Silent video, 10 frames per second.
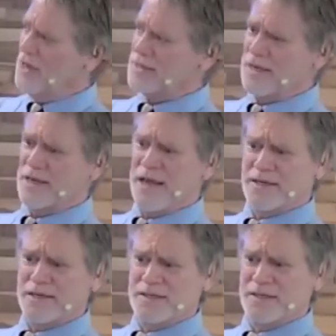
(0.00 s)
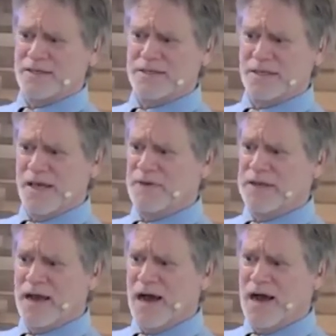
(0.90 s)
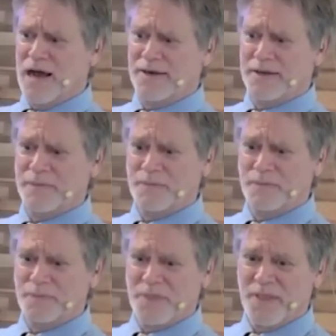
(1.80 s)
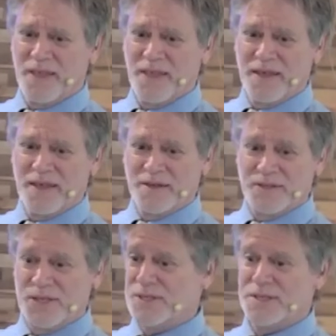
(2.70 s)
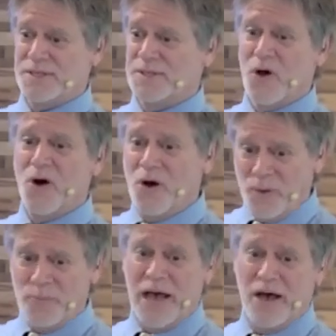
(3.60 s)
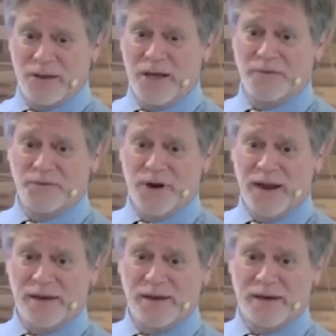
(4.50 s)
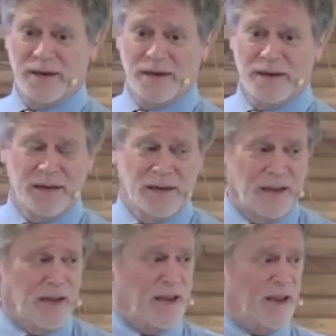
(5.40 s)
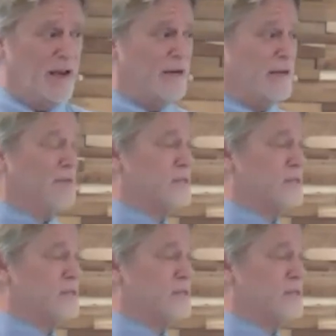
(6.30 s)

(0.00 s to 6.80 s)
that's connected to this loving God. Jesus is all about love, right? And